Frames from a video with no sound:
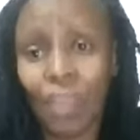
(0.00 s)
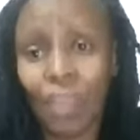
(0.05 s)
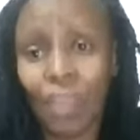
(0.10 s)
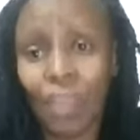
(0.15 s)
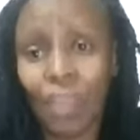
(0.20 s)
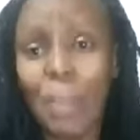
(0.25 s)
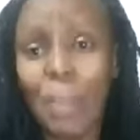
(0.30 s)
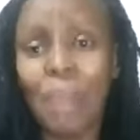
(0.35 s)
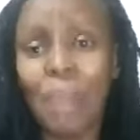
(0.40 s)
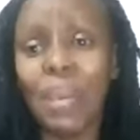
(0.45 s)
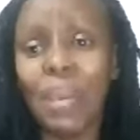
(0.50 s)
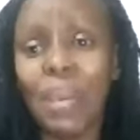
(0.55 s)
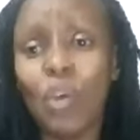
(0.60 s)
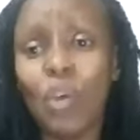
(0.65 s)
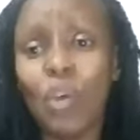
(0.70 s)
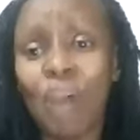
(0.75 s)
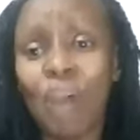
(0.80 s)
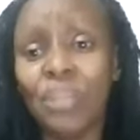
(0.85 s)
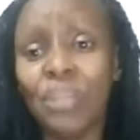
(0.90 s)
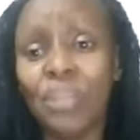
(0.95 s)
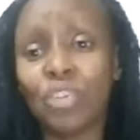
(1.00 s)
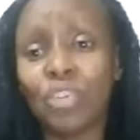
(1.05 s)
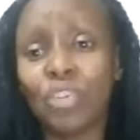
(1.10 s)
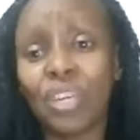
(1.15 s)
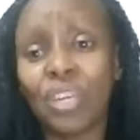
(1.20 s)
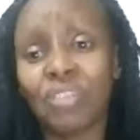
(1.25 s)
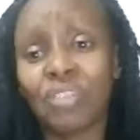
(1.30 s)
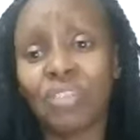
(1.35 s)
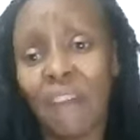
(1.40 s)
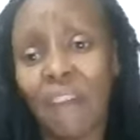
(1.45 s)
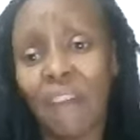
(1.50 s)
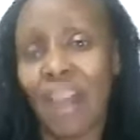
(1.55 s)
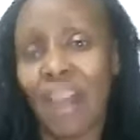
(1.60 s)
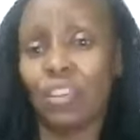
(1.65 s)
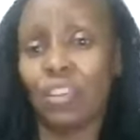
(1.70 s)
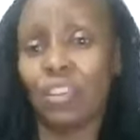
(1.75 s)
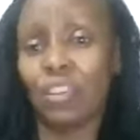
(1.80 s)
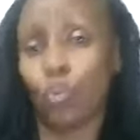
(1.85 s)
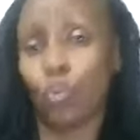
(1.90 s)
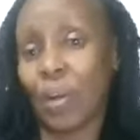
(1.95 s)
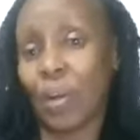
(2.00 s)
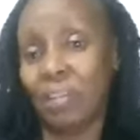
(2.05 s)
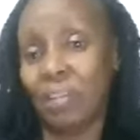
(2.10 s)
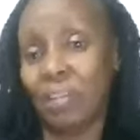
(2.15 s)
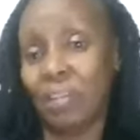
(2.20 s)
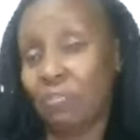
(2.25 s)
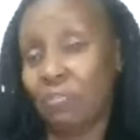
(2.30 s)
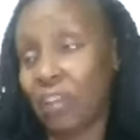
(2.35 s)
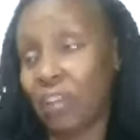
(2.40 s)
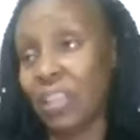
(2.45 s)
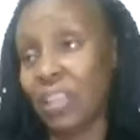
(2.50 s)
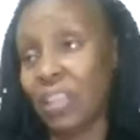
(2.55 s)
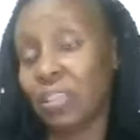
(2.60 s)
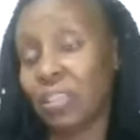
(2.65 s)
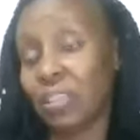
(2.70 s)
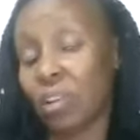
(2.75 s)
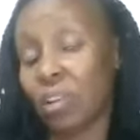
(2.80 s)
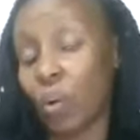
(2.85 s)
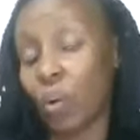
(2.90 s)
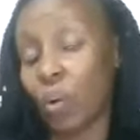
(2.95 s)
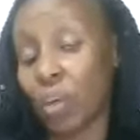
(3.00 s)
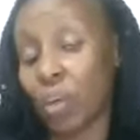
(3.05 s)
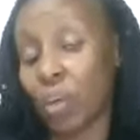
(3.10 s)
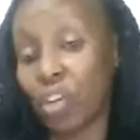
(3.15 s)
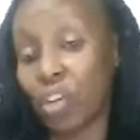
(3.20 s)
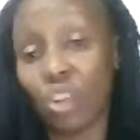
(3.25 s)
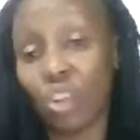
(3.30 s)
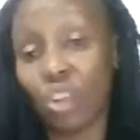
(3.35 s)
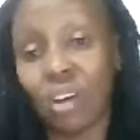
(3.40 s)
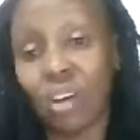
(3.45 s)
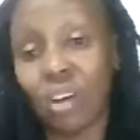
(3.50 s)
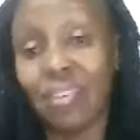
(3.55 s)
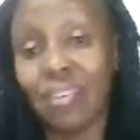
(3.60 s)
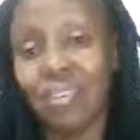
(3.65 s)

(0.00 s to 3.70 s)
maybe you have been transferred to a different location